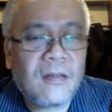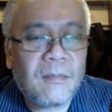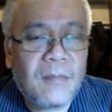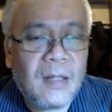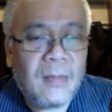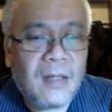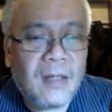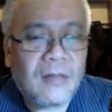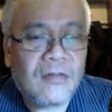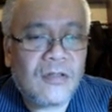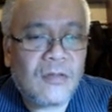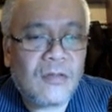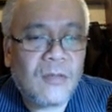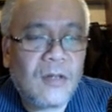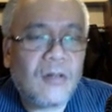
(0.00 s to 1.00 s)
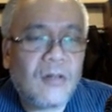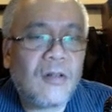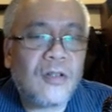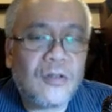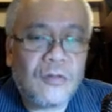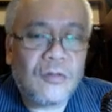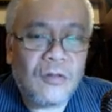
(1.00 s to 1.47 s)
millimeters. So we're
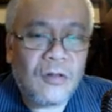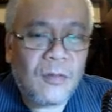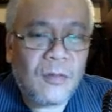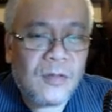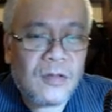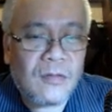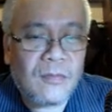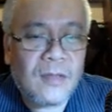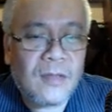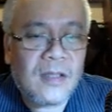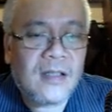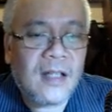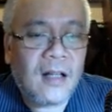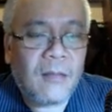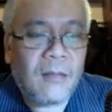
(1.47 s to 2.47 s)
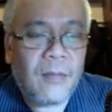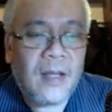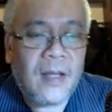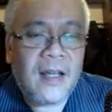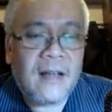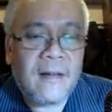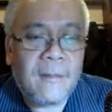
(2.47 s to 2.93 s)
going to observe this L P
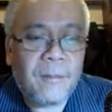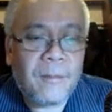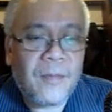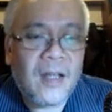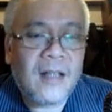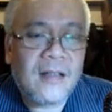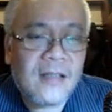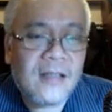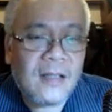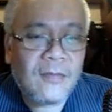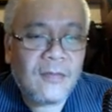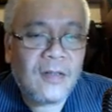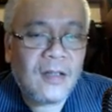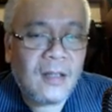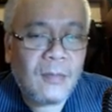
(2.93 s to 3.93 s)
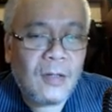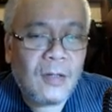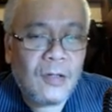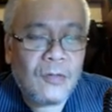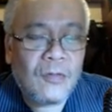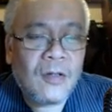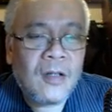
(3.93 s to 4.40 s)
A ninety-seven
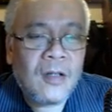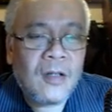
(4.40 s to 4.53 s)
W